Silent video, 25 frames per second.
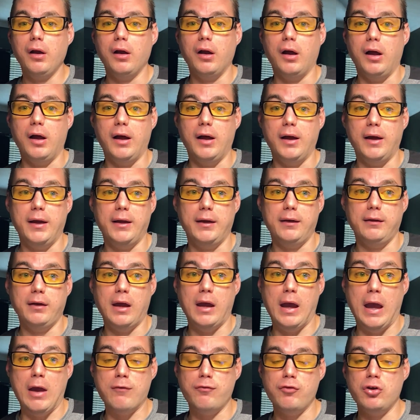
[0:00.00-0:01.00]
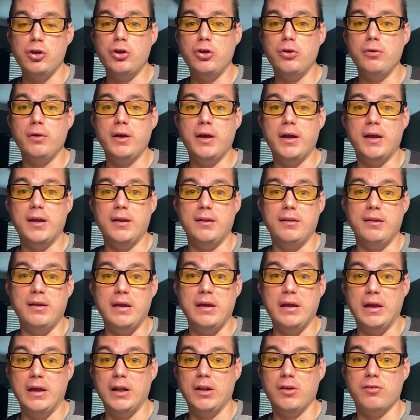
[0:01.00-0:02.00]
Uh, if you do get
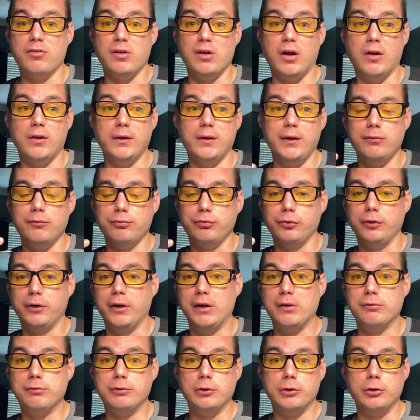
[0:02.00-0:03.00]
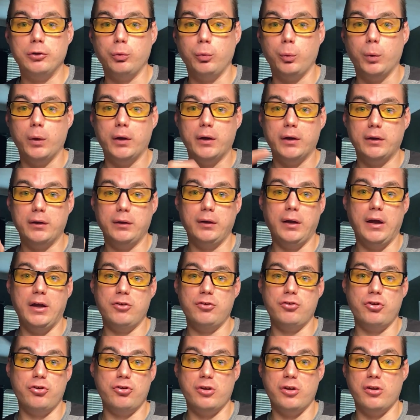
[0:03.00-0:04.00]
the installing forever to where it's
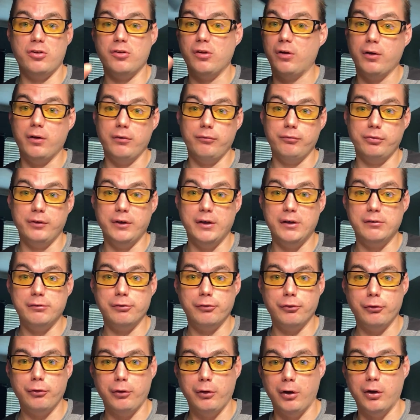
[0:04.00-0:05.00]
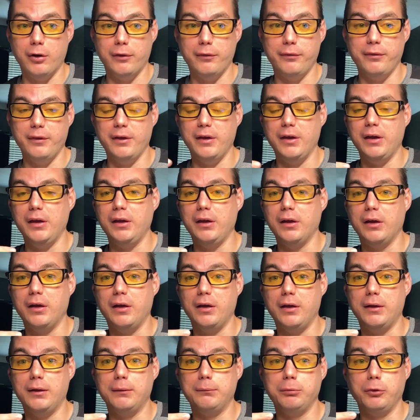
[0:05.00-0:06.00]
just installing forever on the
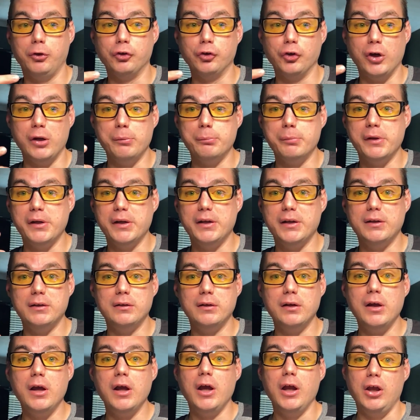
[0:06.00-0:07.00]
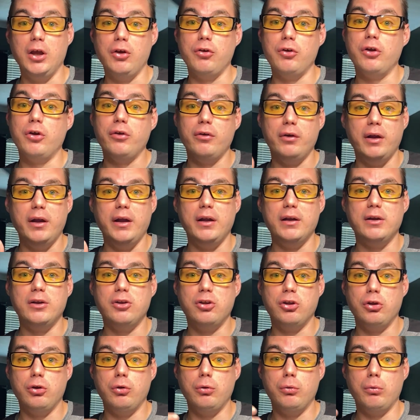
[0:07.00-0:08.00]
uh, green button, you do need
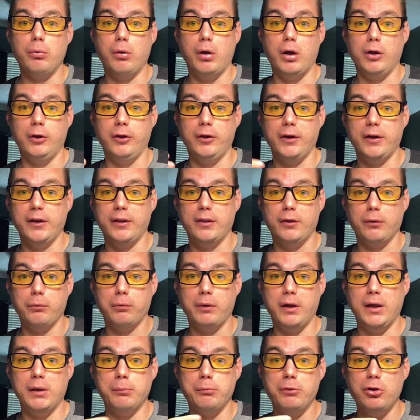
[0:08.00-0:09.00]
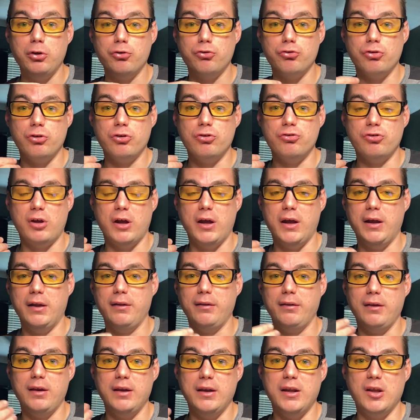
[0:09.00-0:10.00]
to look at the RAM usage
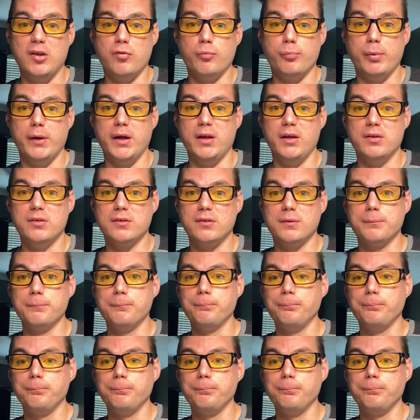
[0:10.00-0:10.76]
and the disk space.